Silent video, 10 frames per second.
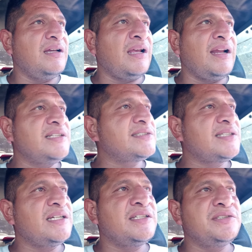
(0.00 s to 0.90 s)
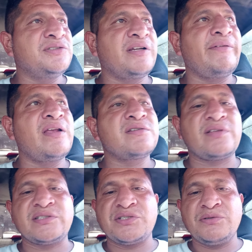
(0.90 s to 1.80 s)
not just that, he took advantage of
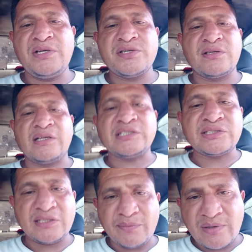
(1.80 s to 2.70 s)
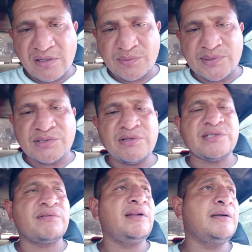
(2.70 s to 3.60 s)
the situation, like, he's taking advantage of the
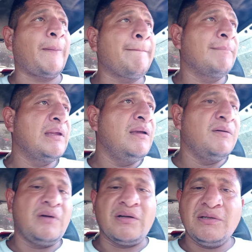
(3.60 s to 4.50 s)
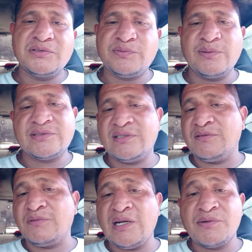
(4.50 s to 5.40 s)
situation right now. Well, he was focusing
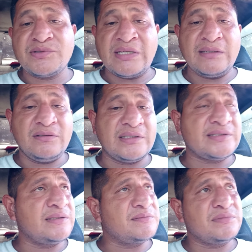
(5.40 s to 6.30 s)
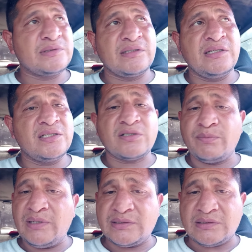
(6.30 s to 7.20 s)
on whatever, like I said, kids are
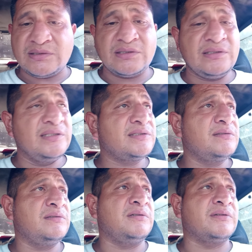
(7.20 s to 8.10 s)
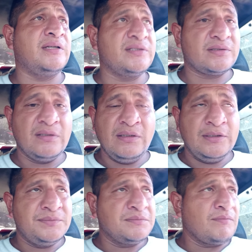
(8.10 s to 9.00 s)
blessings, please, you know, kids,
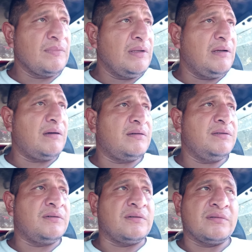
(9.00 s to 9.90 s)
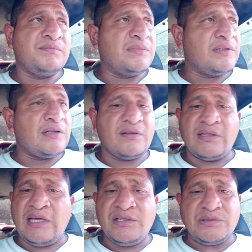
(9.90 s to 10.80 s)
you know, they're
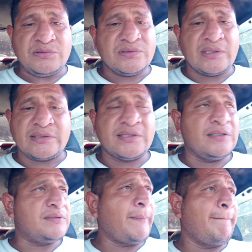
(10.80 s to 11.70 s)
angels, like I said.